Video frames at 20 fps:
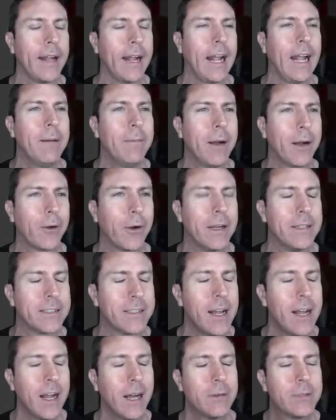immigrants.
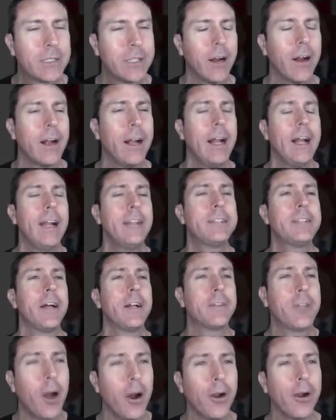I'm sorry, it's
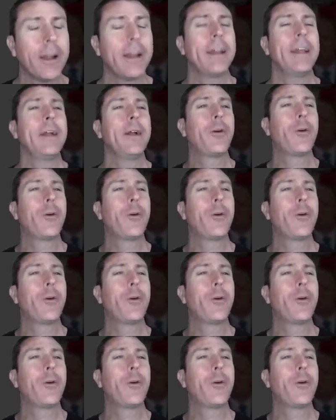targeting